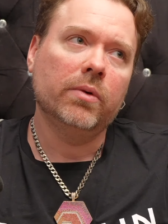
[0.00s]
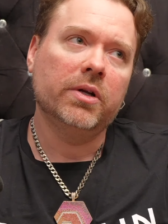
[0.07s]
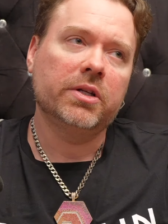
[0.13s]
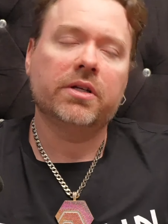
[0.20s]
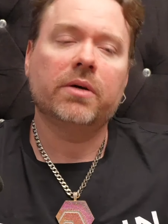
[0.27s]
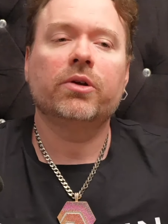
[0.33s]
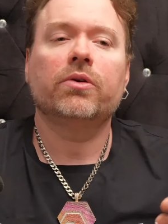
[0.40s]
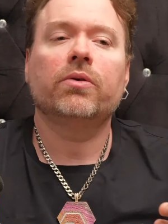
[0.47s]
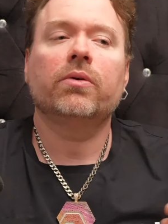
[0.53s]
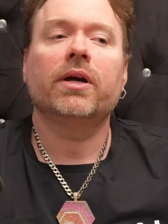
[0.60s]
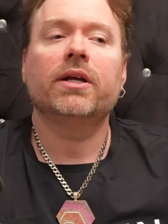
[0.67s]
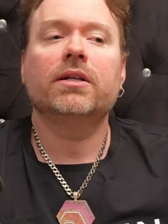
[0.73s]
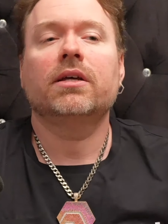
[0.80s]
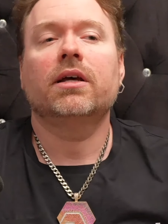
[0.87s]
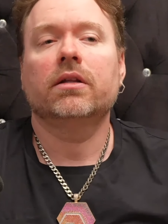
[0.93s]
someone
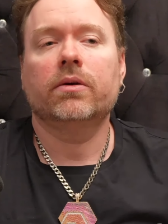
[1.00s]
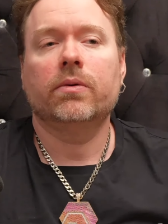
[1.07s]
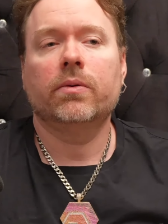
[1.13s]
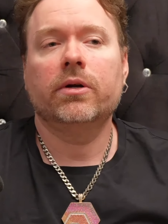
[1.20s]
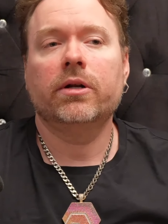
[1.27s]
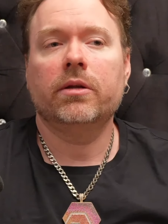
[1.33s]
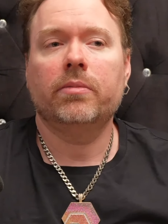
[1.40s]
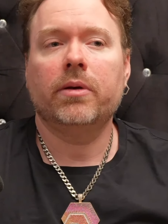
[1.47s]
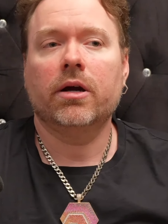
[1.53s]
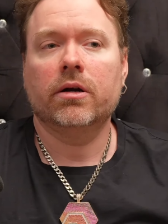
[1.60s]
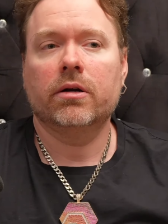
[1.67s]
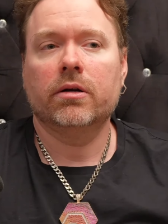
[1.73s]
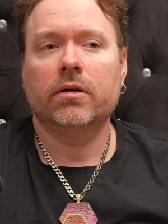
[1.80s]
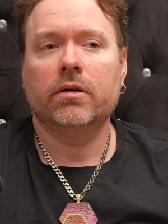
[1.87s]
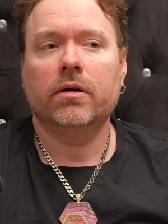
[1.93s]
creates that liquidity
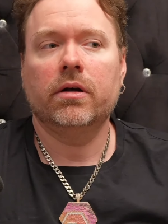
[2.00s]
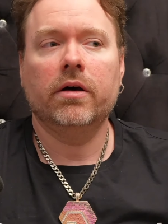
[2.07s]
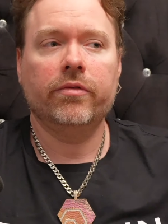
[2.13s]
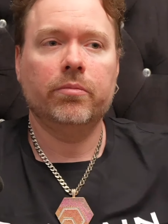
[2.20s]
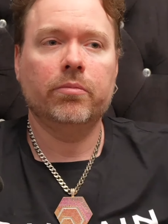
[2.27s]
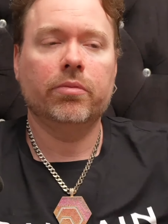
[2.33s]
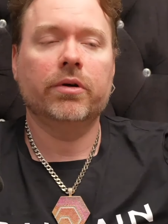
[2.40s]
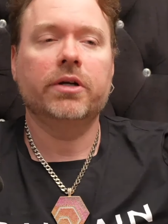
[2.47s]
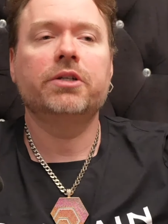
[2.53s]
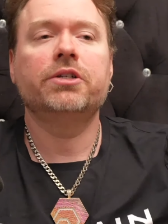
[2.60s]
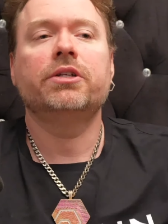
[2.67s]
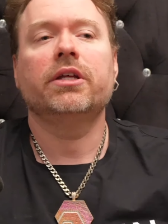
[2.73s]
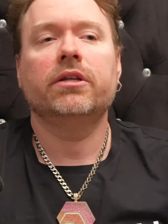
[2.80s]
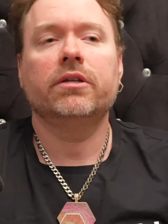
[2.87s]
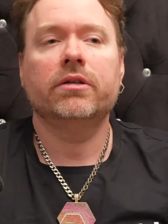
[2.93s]
pair of the
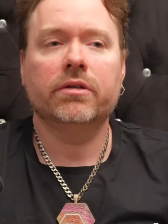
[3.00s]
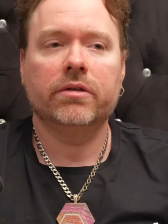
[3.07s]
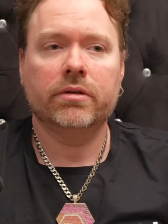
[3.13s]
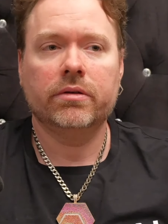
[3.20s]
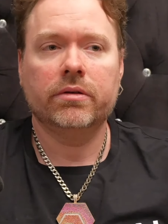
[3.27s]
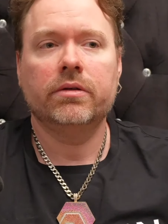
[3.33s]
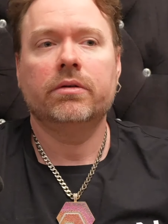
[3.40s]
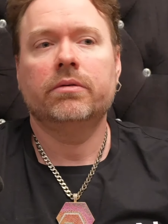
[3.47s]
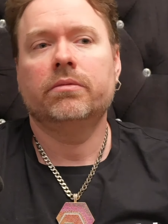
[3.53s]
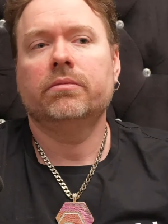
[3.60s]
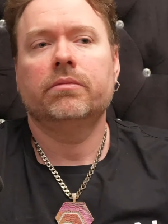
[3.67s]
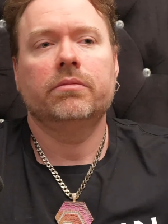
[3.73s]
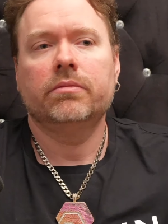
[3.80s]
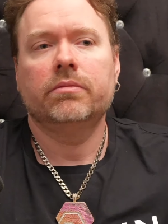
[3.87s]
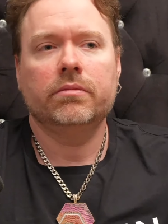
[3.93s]
bridged in
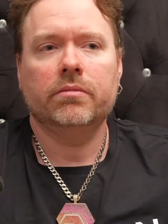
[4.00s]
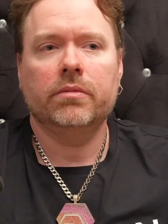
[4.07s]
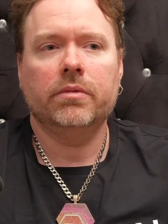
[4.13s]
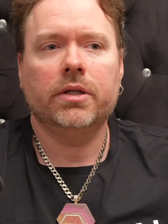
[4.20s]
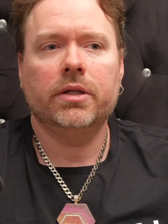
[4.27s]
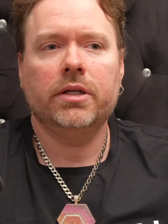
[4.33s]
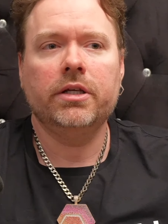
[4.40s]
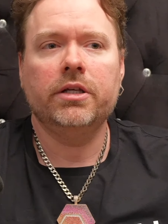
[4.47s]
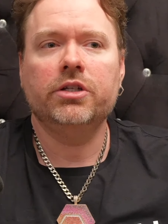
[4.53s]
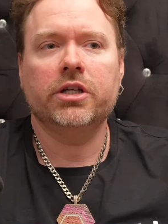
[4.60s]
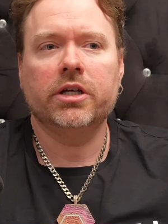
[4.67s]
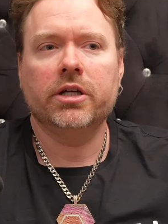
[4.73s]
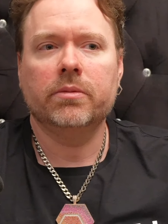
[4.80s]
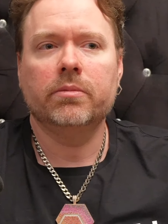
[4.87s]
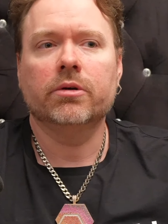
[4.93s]

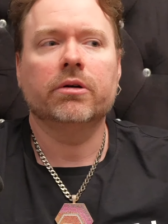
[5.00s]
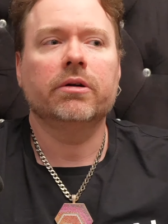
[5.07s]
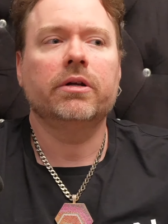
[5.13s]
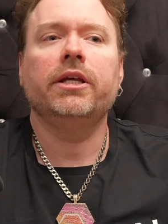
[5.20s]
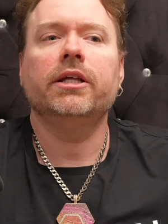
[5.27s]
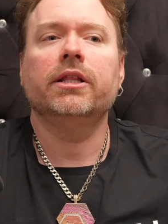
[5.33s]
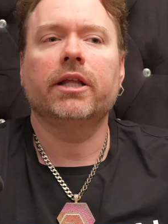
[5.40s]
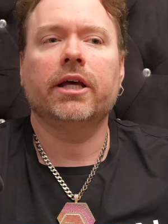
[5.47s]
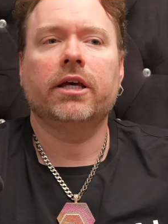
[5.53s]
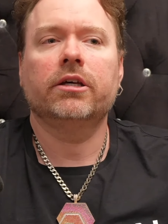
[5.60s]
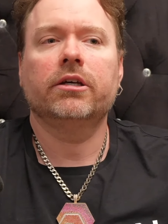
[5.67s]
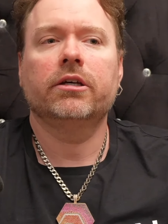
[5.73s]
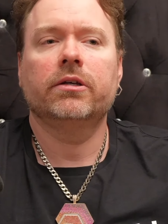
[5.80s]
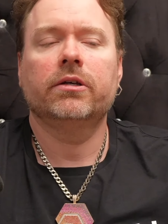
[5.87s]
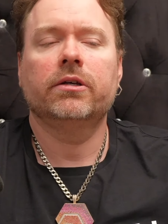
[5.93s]
eShib or eLink
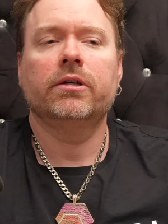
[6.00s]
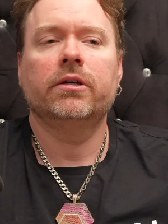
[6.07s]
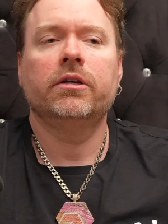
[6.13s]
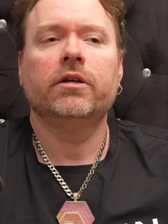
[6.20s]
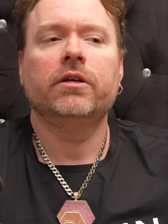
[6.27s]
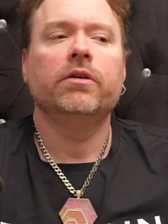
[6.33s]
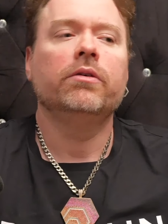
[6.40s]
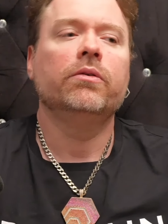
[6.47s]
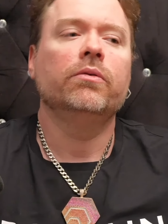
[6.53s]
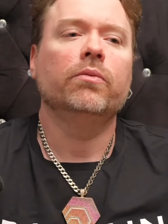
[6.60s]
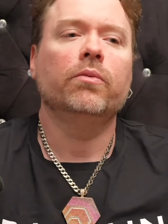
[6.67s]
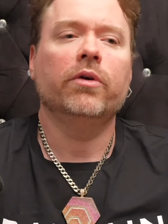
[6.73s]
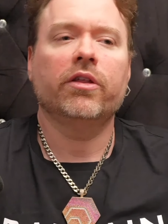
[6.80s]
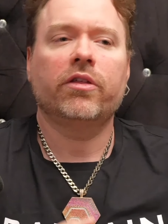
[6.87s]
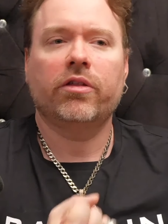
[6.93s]

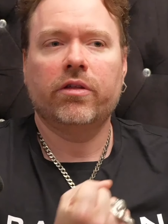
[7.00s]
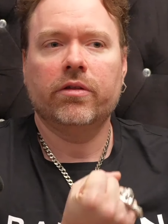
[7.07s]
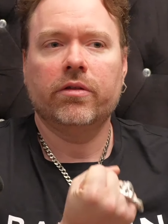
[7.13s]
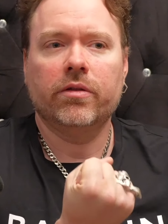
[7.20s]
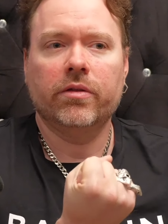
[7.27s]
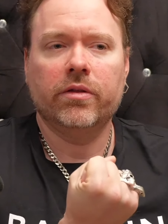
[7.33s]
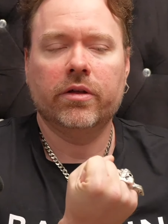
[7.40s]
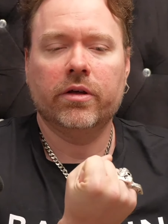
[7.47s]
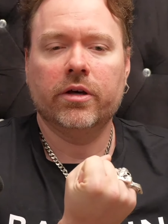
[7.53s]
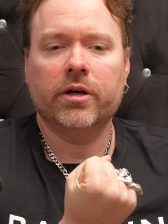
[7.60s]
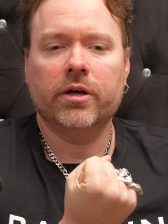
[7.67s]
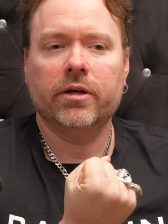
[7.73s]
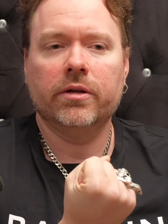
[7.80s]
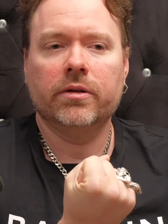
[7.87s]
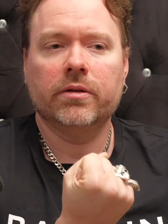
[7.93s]
with
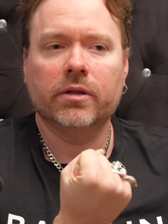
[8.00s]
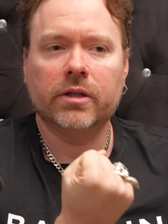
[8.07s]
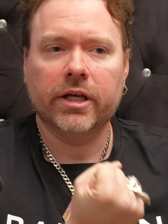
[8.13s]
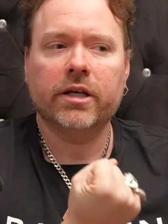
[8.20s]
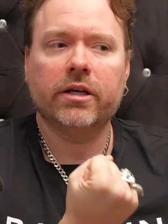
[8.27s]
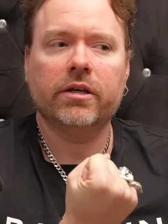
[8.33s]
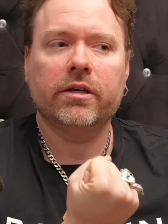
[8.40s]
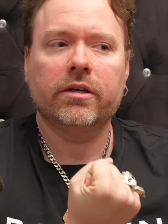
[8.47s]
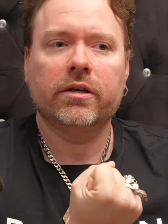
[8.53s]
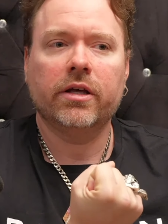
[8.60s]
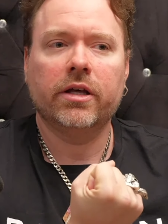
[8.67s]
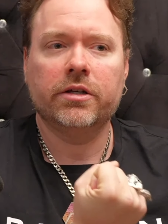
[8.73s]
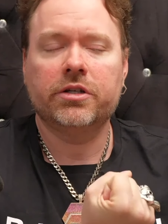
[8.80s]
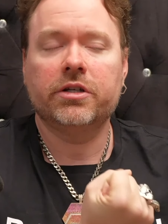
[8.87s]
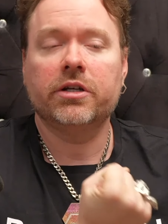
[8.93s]
the link
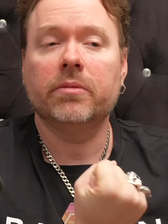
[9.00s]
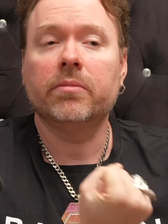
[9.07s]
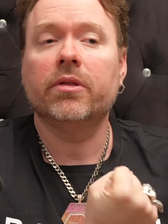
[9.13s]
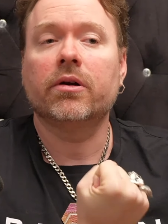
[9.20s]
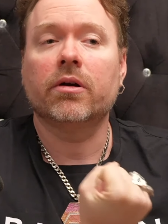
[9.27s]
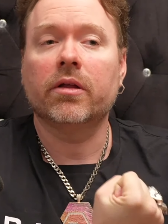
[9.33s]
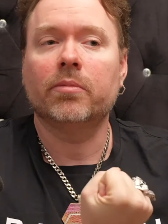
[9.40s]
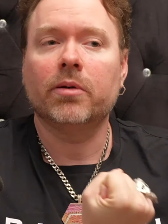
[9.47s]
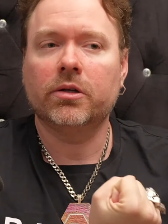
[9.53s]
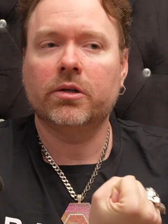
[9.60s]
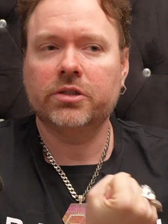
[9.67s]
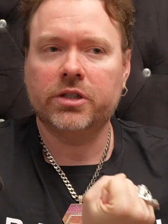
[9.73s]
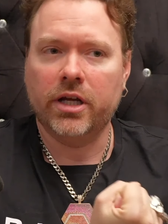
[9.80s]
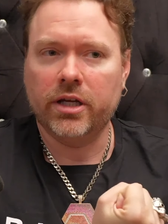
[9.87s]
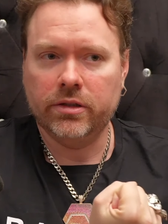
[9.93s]
and SHIB that are on the
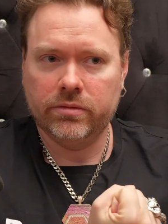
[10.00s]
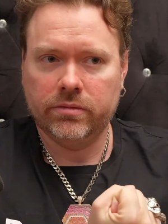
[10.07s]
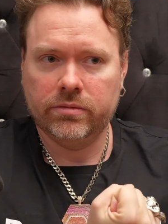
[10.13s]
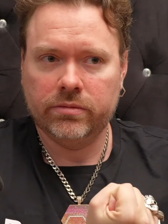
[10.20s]
Pulse chain,